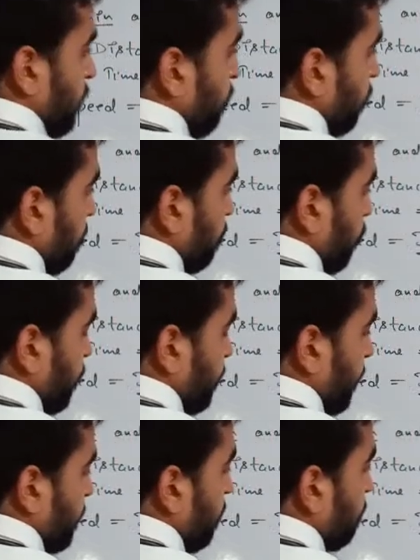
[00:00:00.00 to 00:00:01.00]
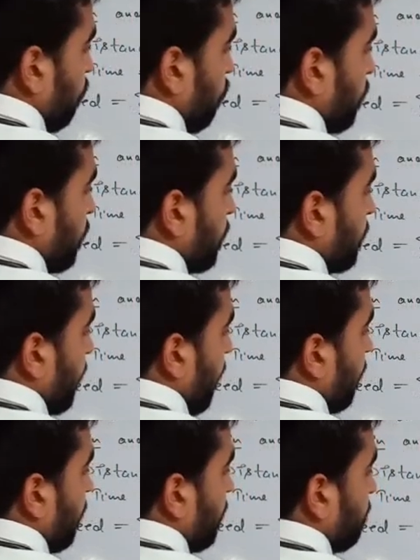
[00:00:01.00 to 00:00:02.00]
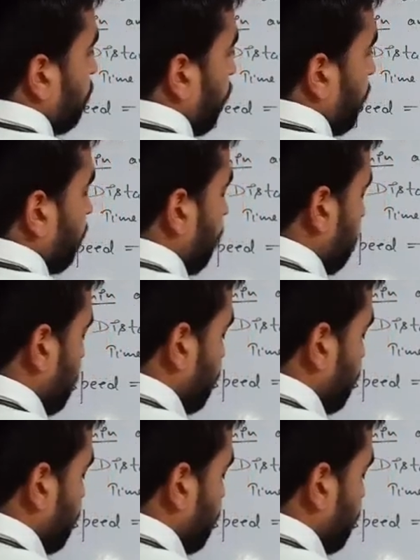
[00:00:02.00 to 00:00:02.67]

1.6 upon 10. Point will be